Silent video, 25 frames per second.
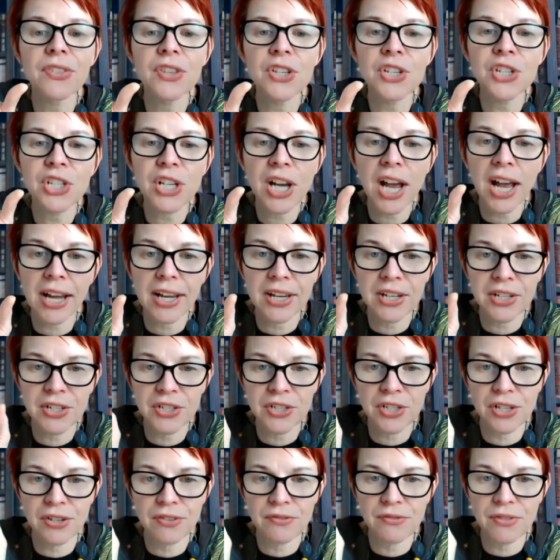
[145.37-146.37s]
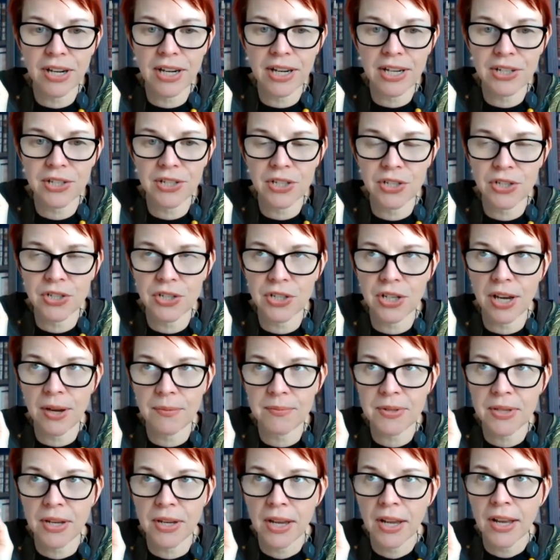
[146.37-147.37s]
the challenging
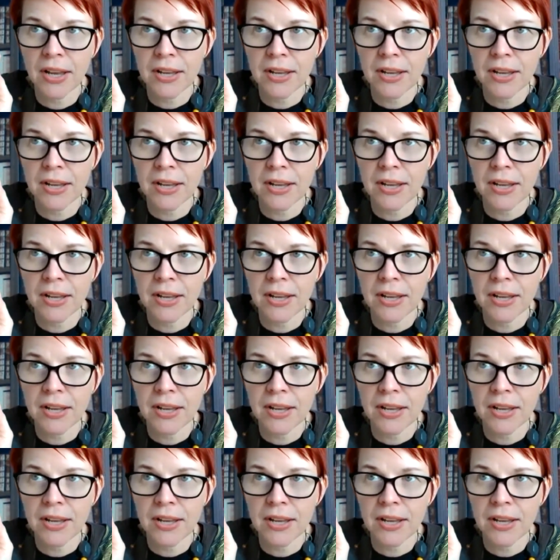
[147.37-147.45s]
relationships.